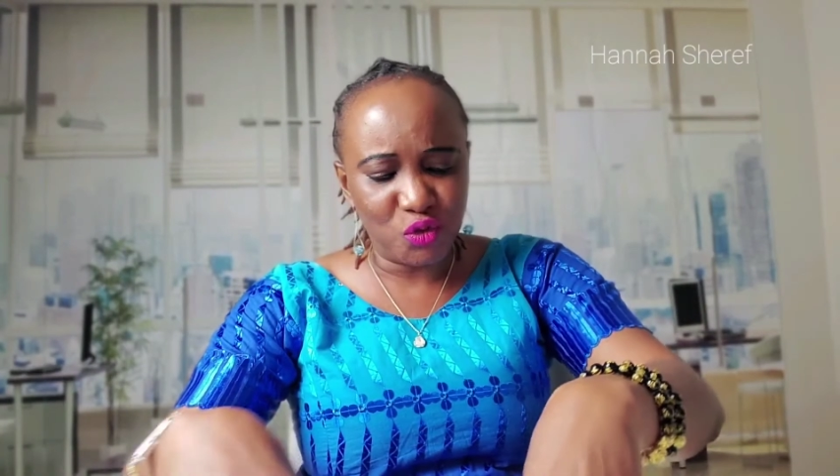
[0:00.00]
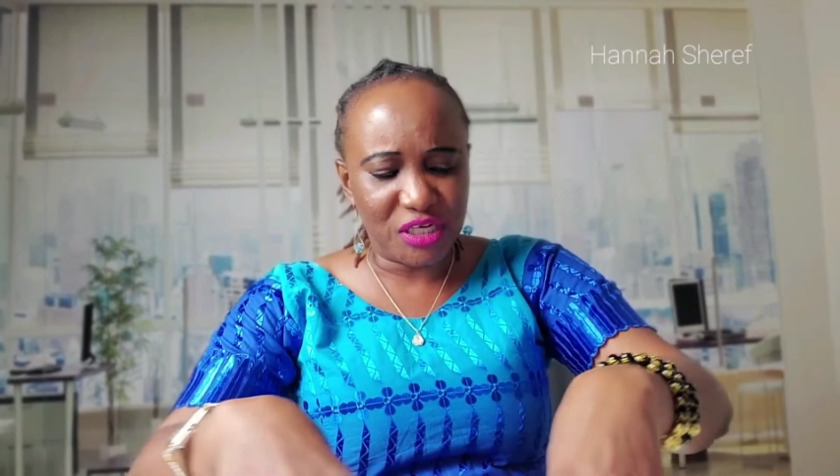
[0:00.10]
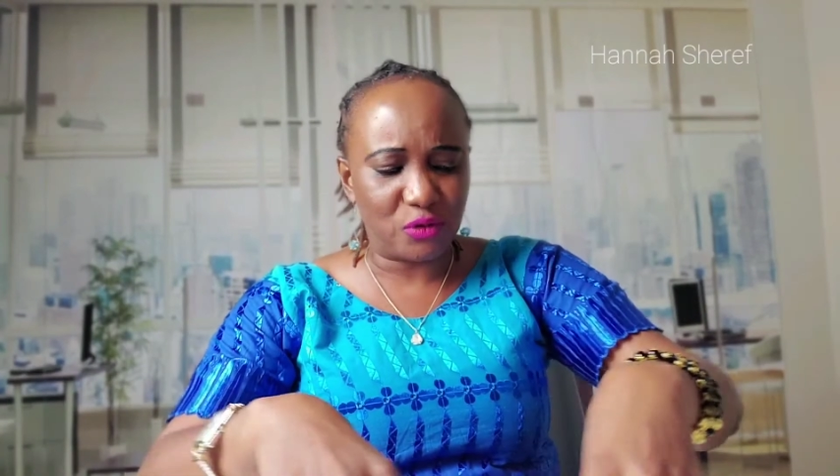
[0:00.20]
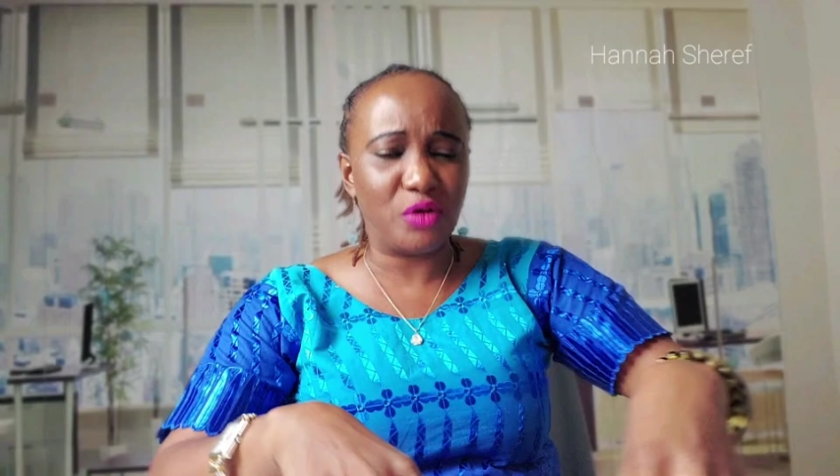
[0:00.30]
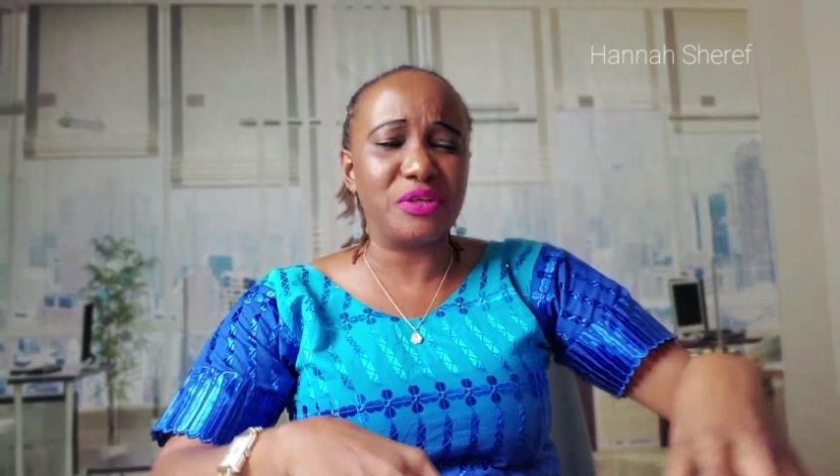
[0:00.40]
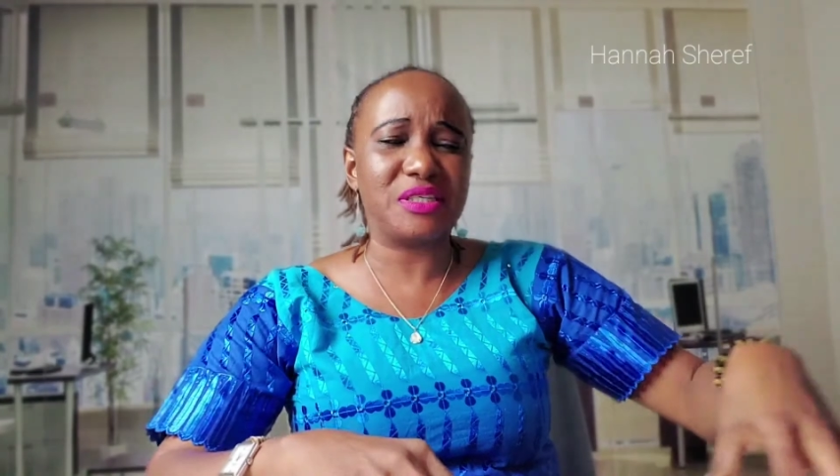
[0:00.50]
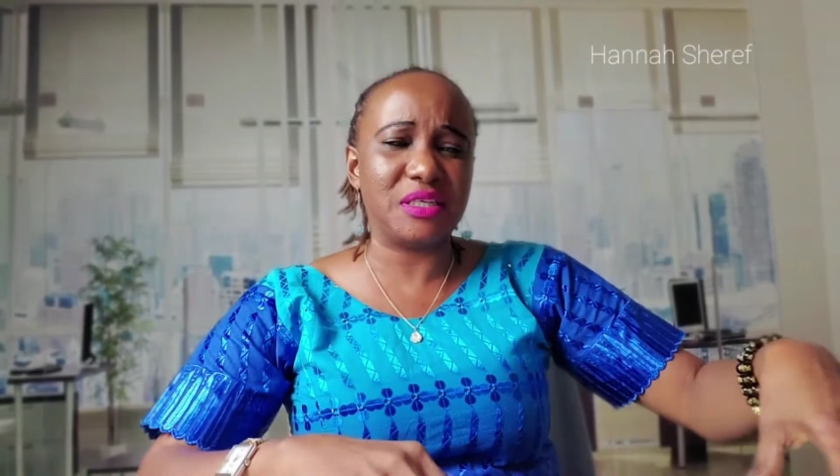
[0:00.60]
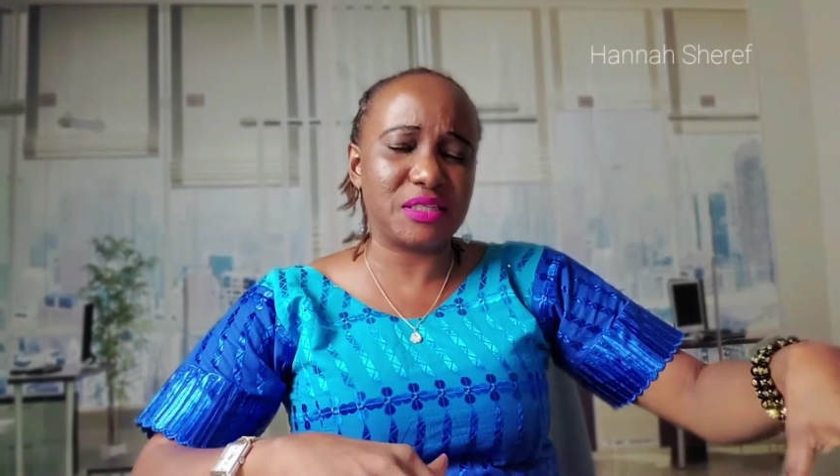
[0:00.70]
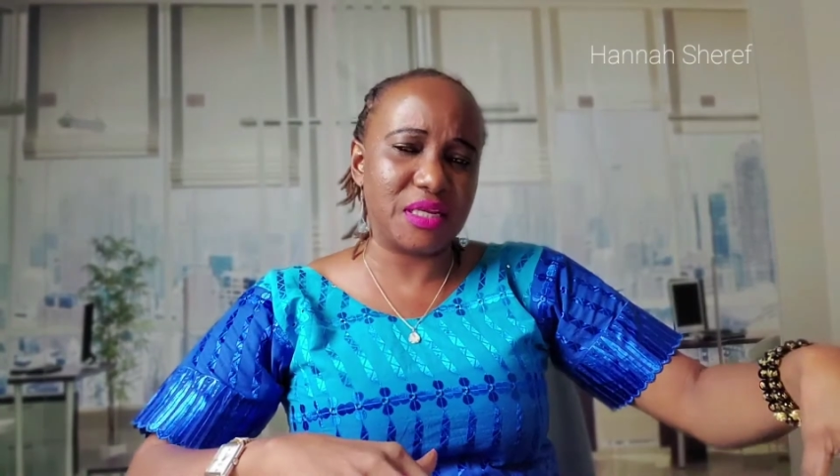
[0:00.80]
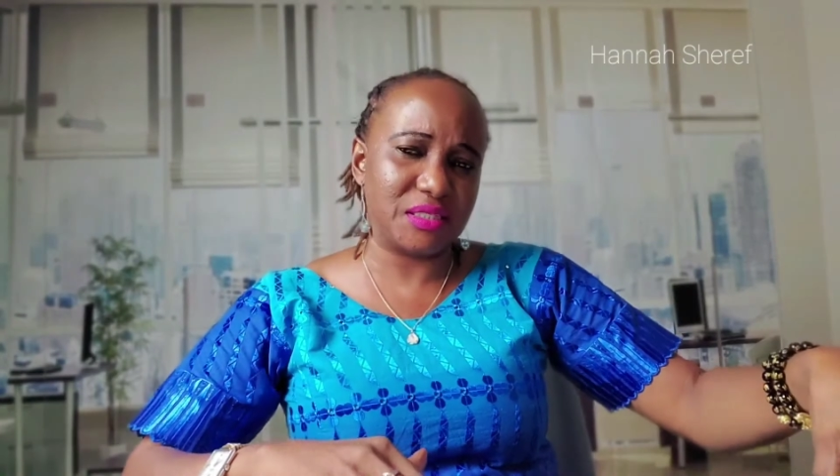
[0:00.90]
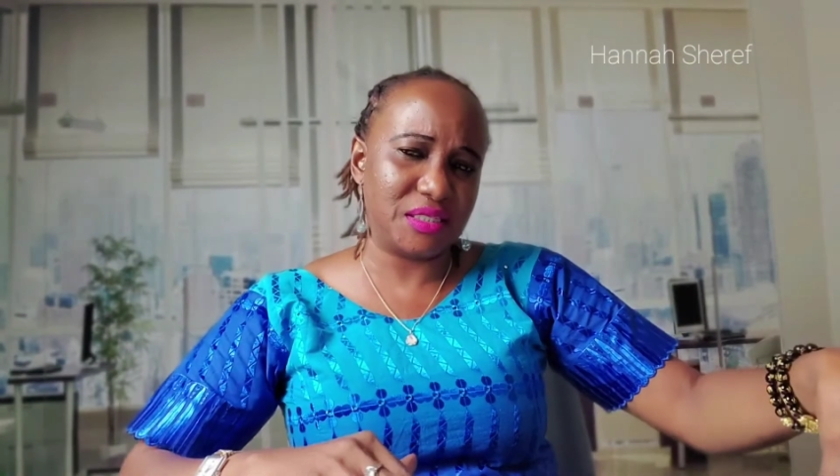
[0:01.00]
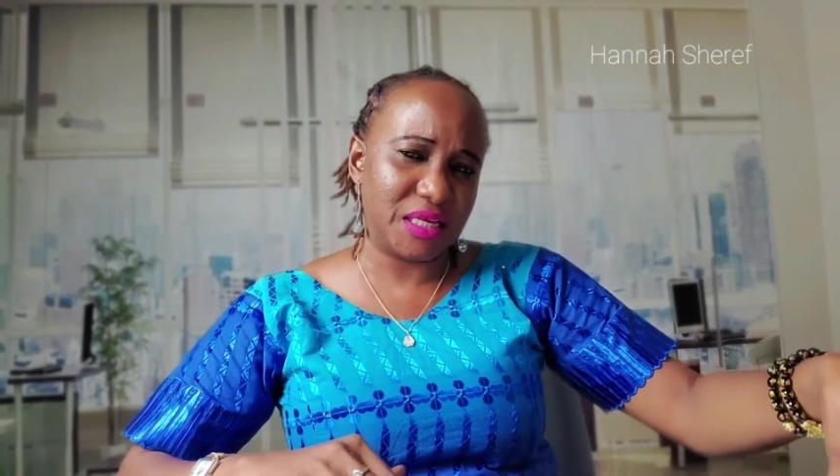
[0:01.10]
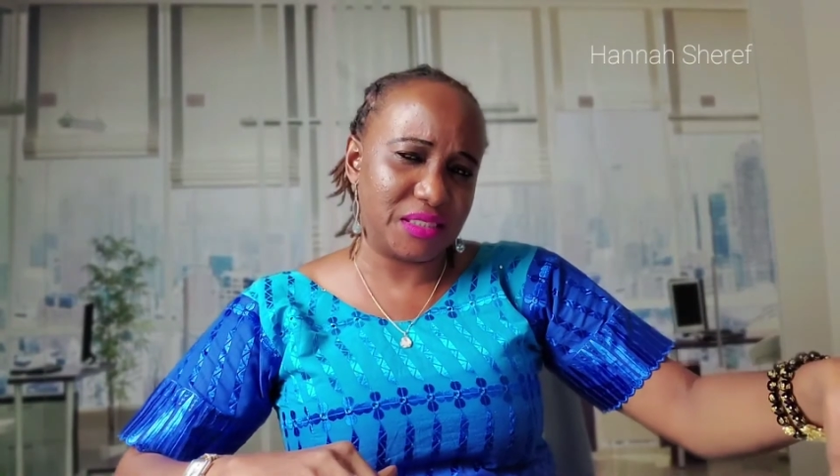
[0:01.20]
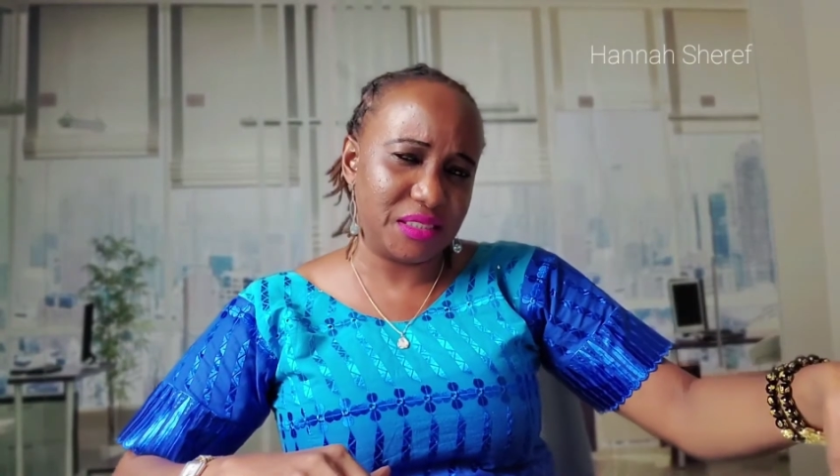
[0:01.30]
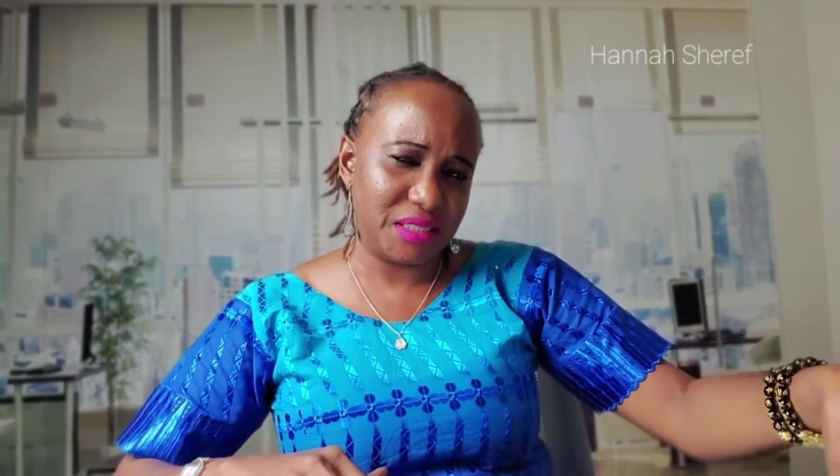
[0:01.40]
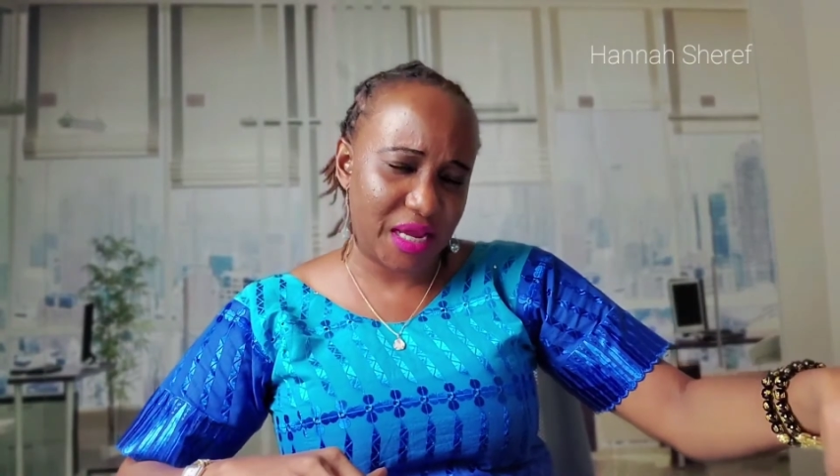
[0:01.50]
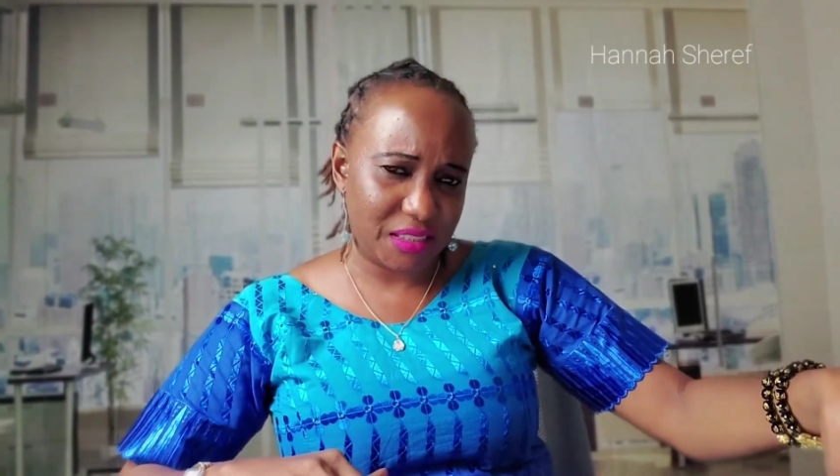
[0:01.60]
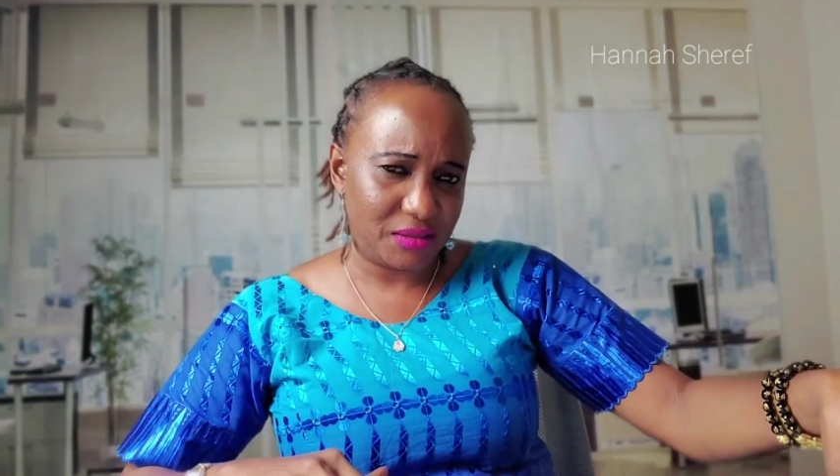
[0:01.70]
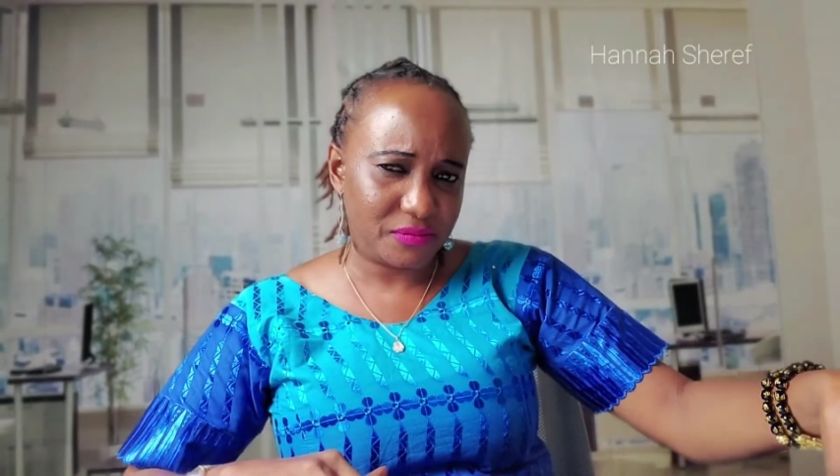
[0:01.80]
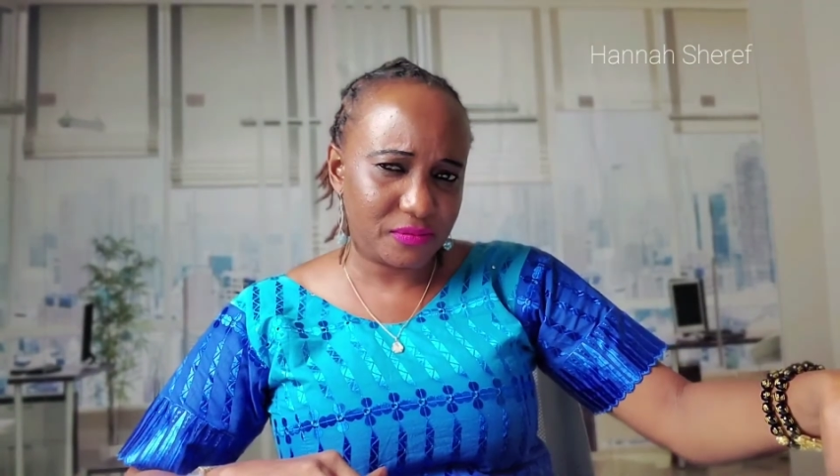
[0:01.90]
January 6, 1999.